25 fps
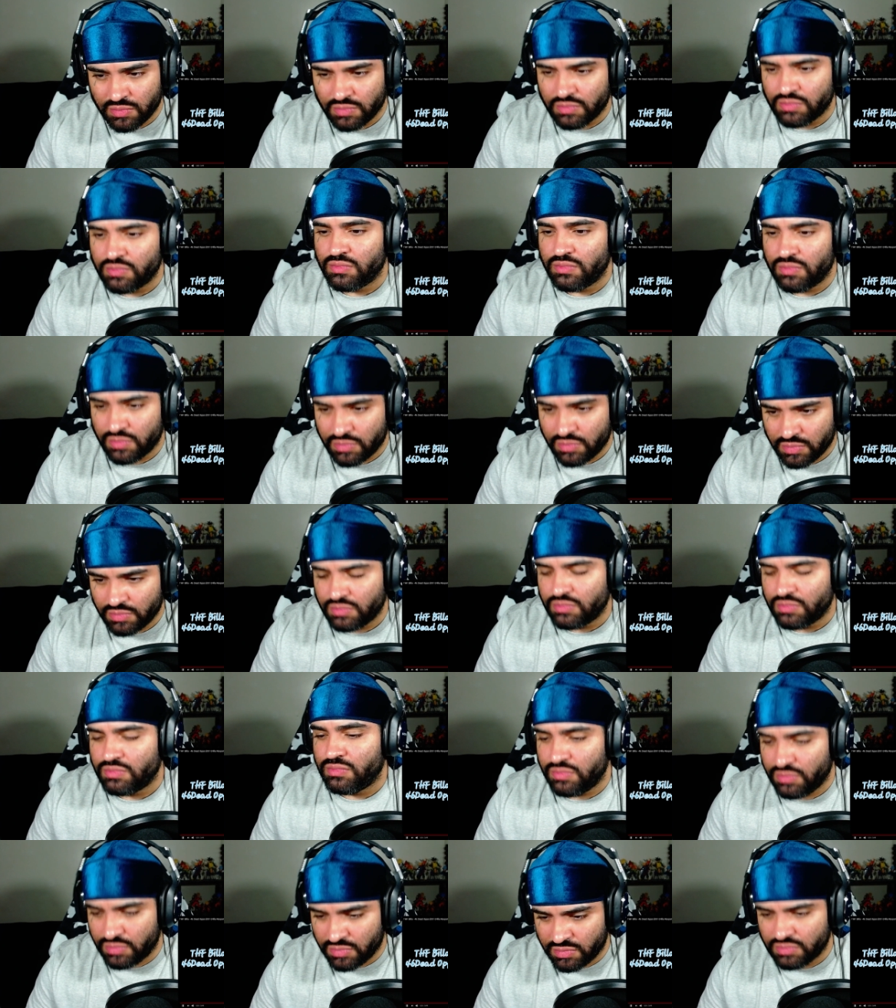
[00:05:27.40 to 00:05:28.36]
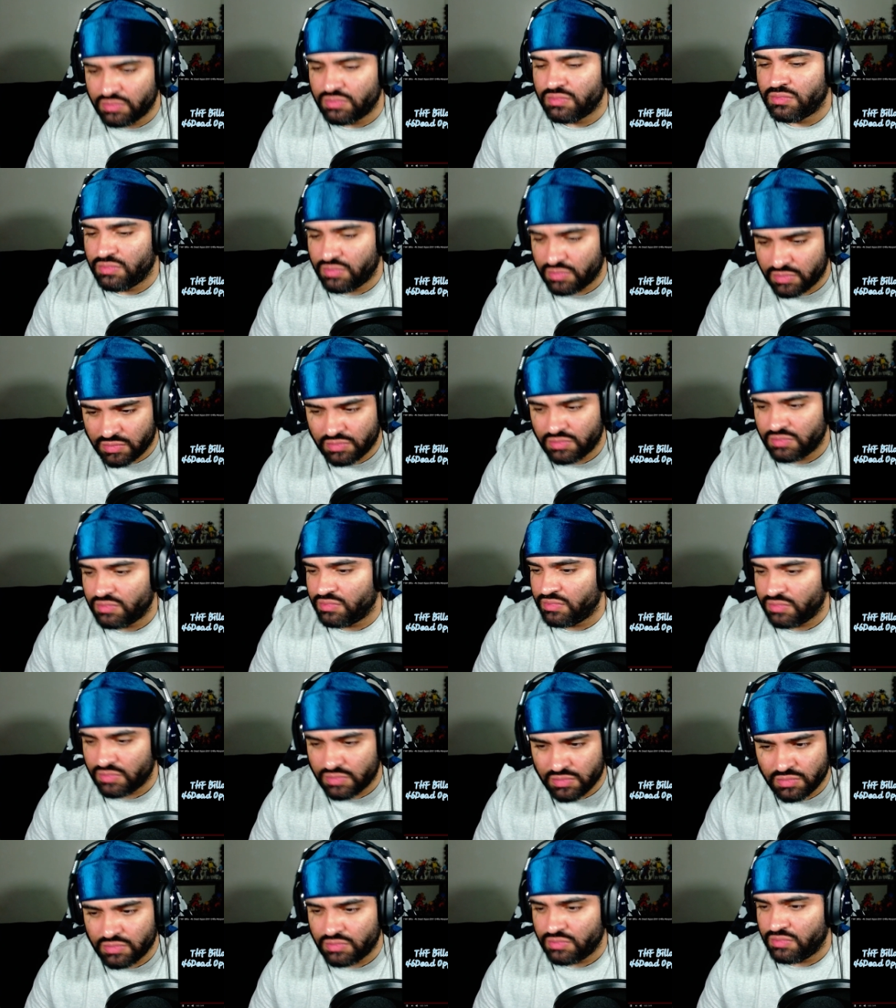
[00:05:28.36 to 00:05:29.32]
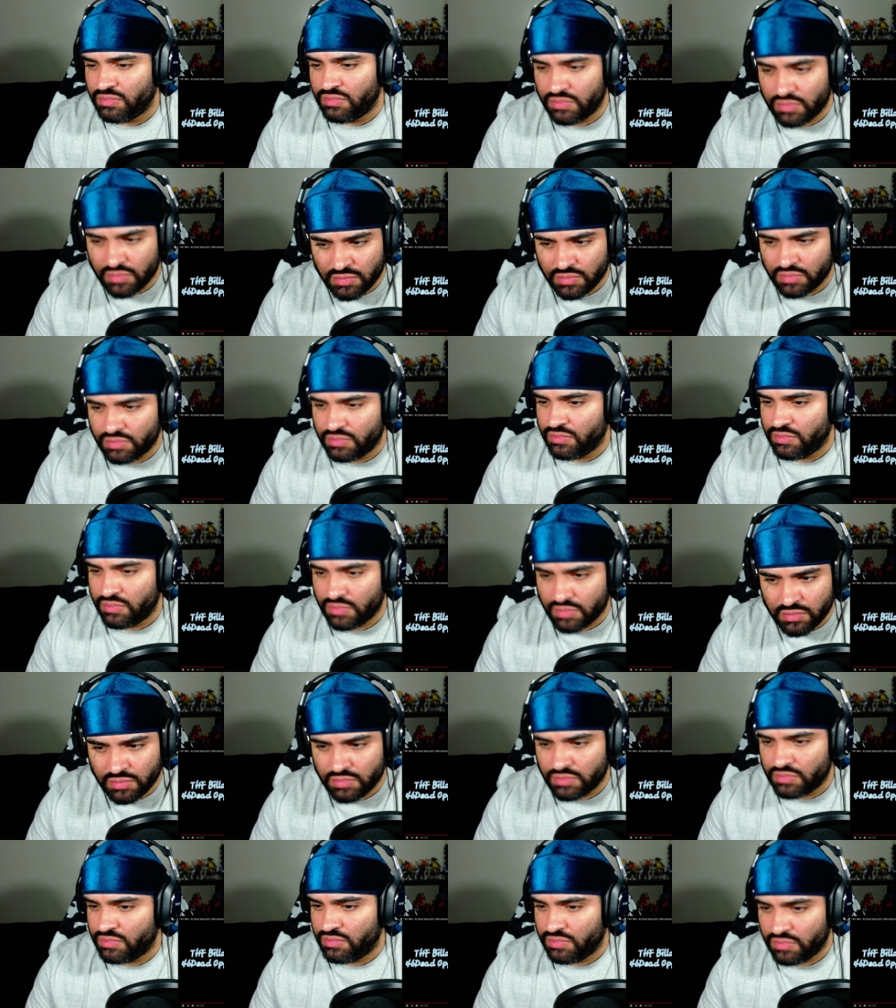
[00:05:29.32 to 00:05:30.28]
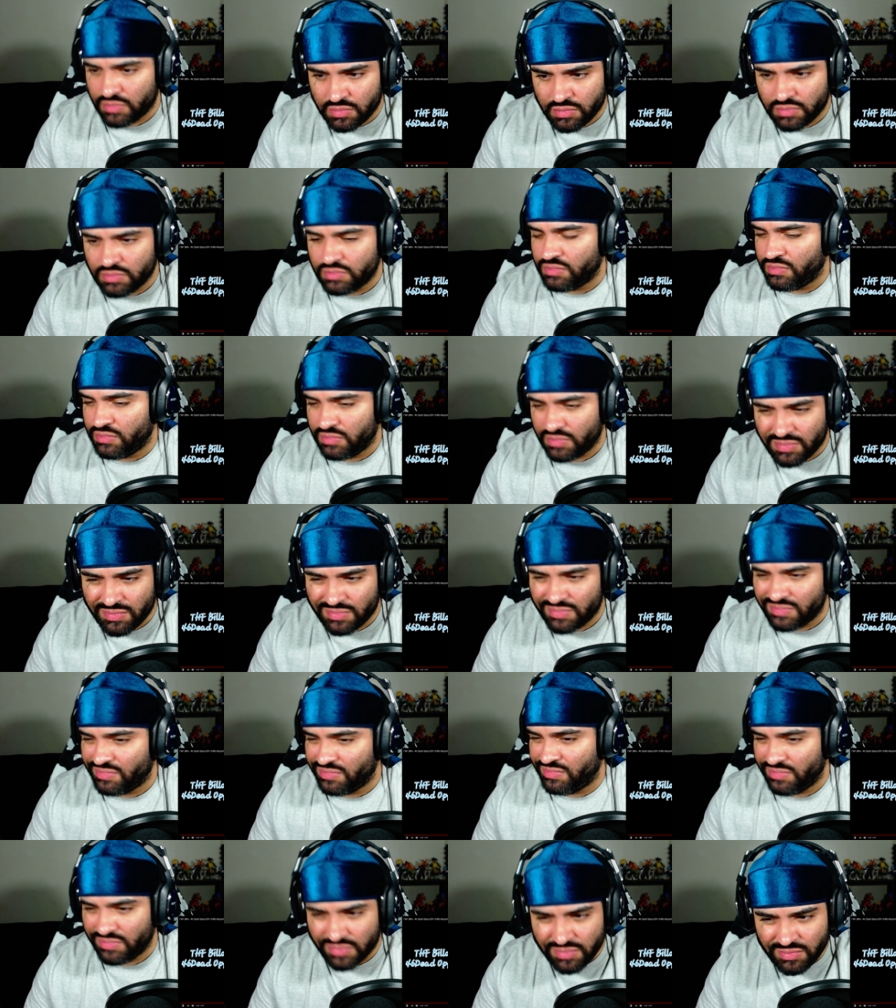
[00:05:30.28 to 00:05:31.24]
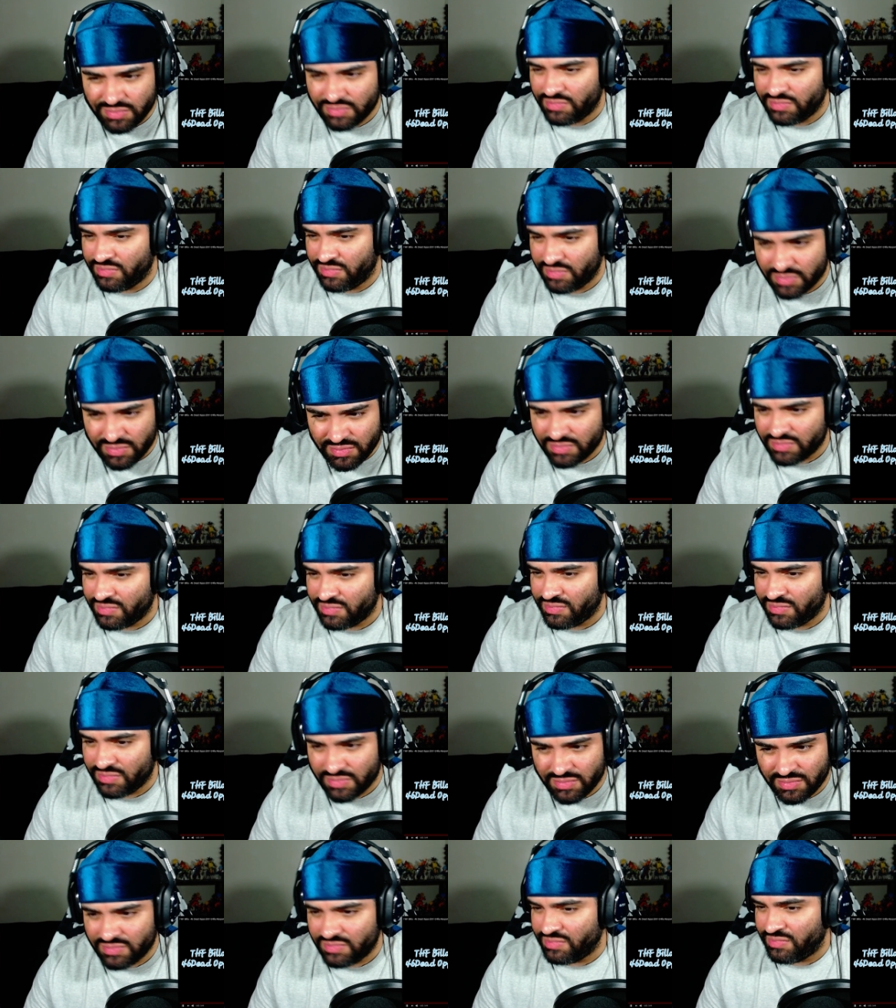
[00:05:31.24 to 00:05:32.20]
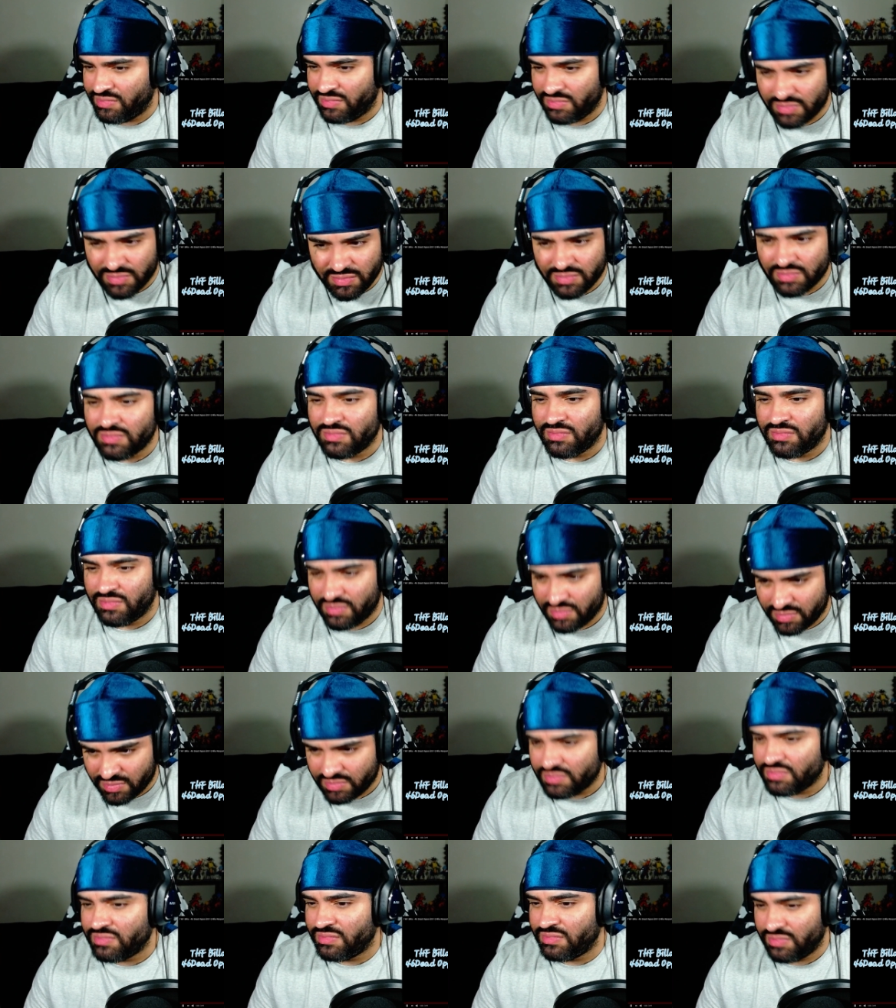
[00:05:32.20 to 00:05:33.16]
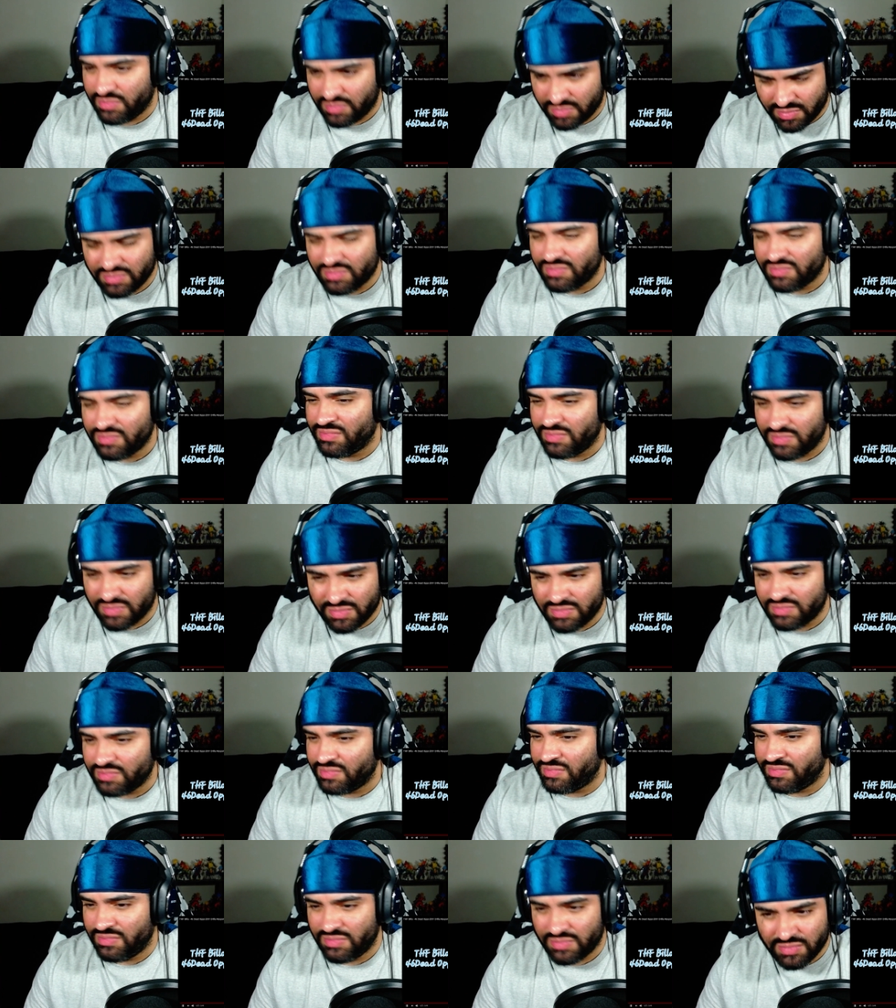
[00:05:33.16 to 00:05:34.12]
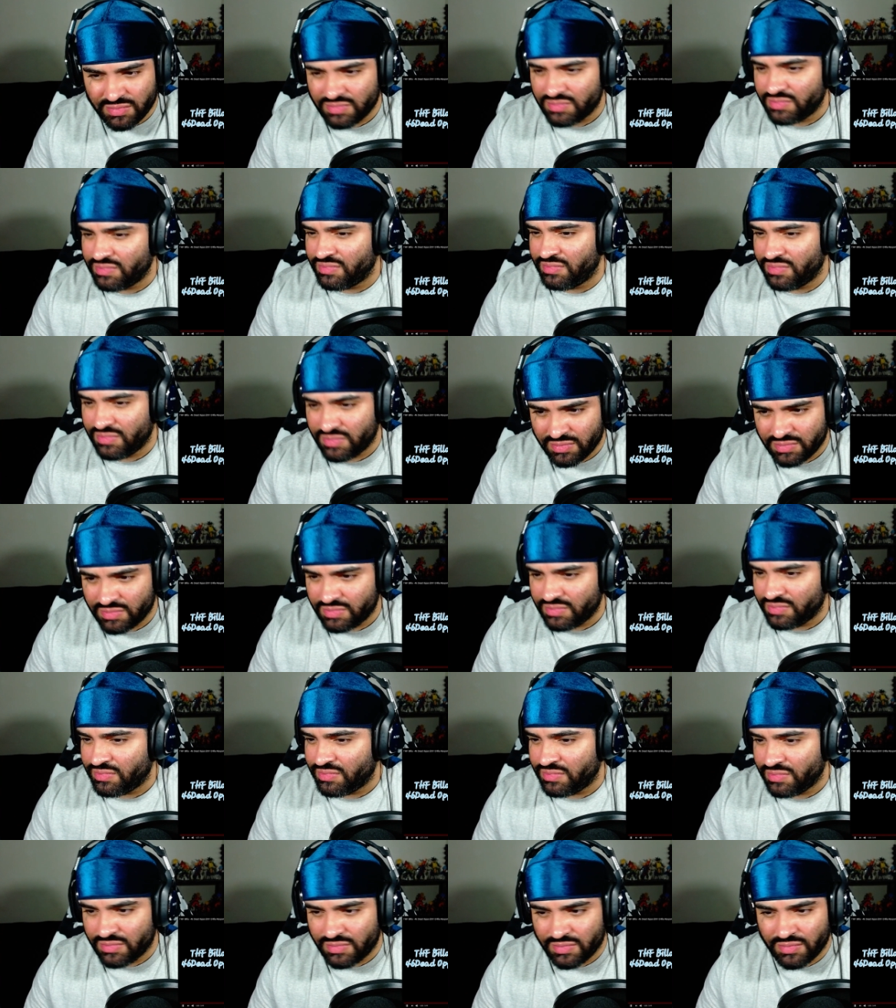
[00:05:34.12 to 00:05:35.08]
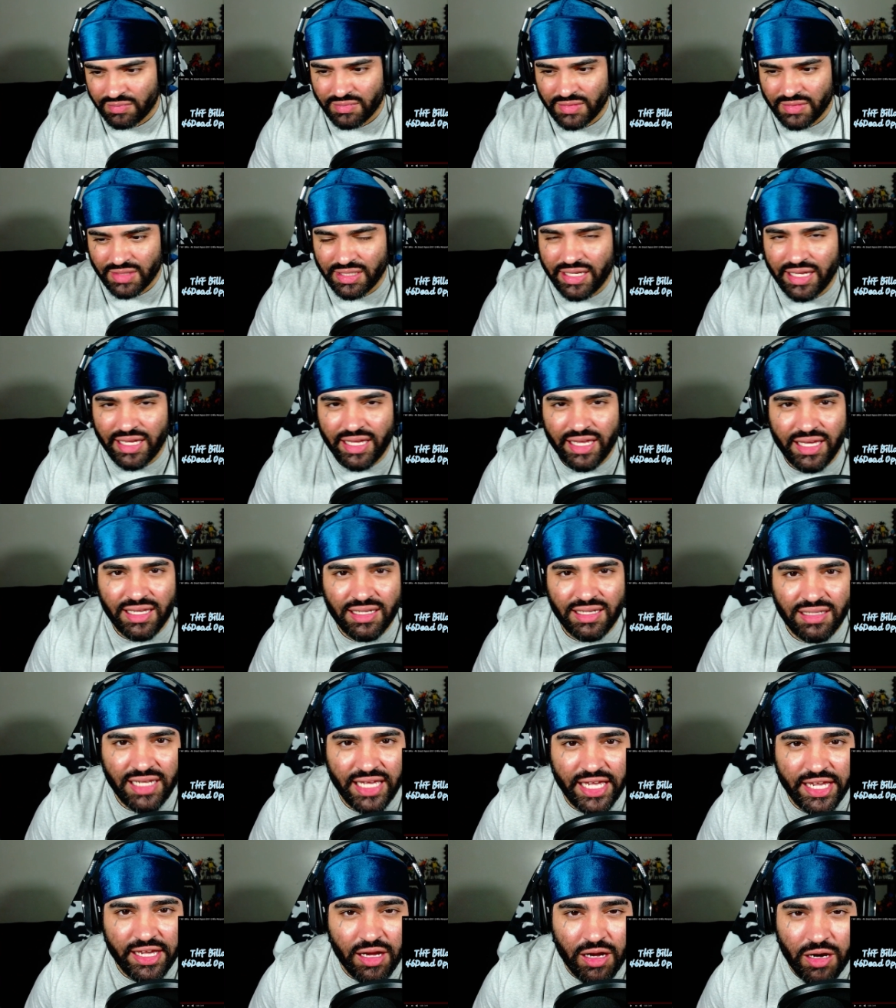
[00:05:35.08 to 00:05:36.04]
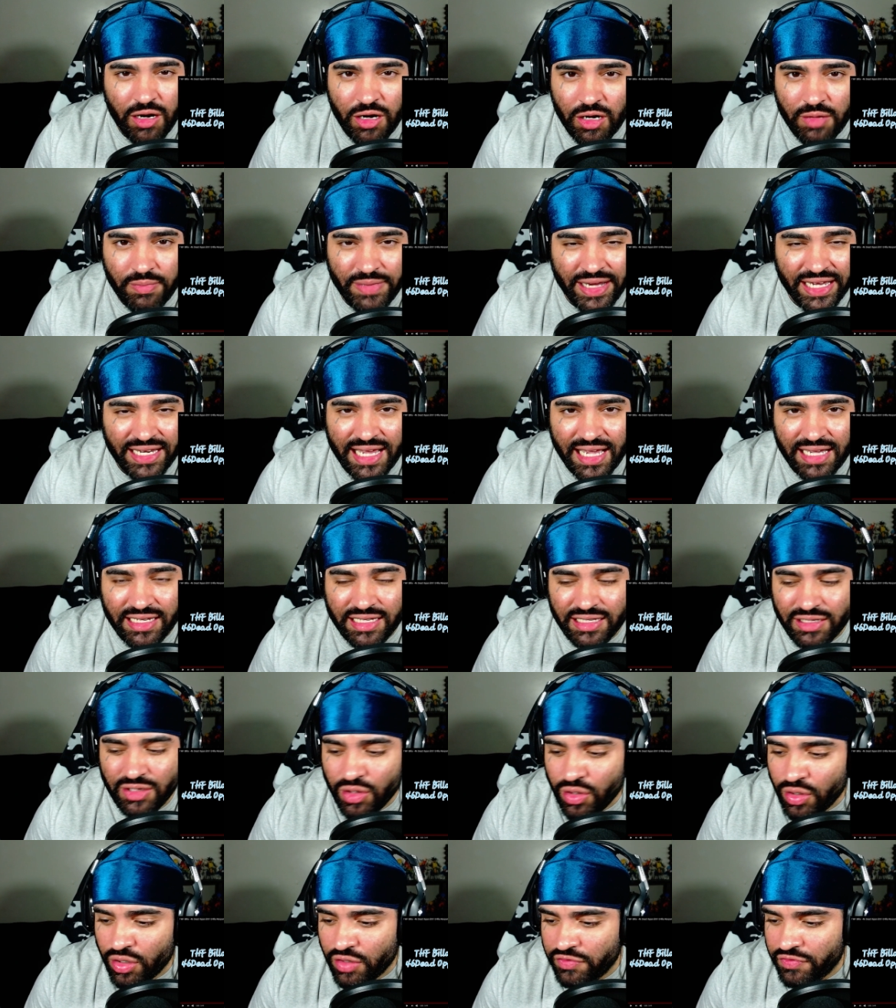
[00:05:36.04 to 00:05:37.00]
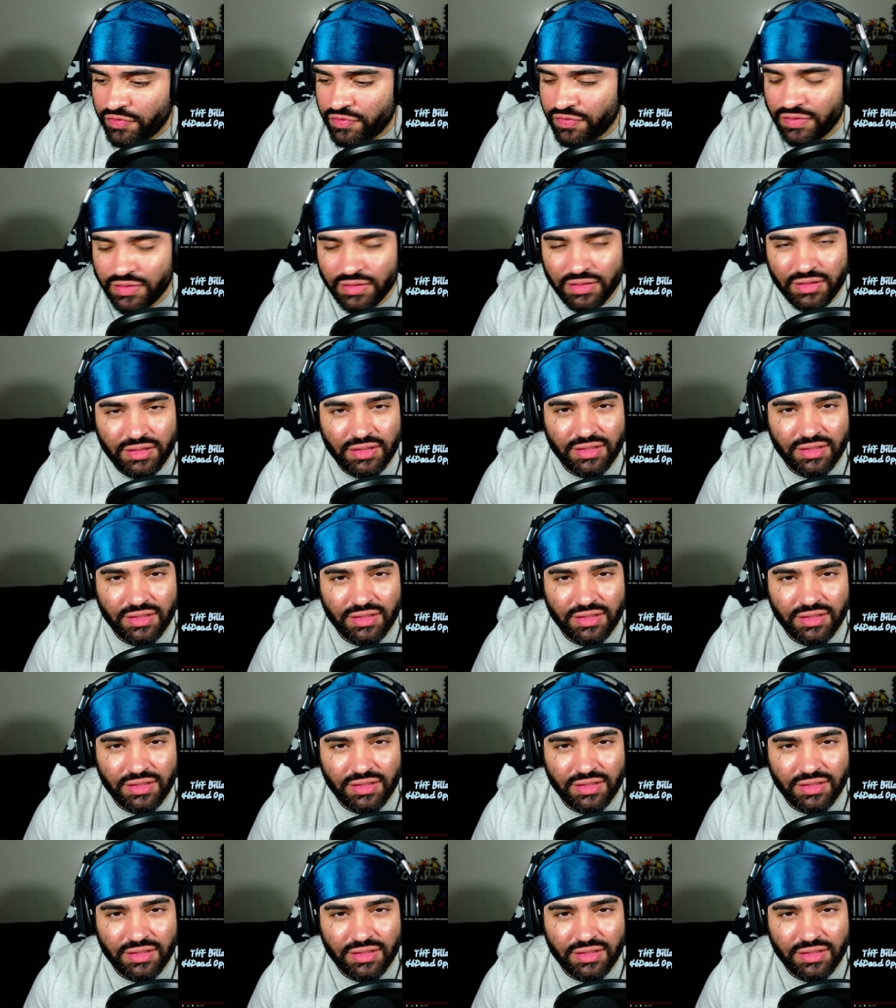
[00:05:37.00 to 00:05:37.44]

in the ditch. Run a check up, I'm fucking it off. Glock with me, nigga, I am Young golf. They don't run up cause they know what it costs. Head, leg, arm, I knock it off. Louis B Head, leg, arm, I knock it off.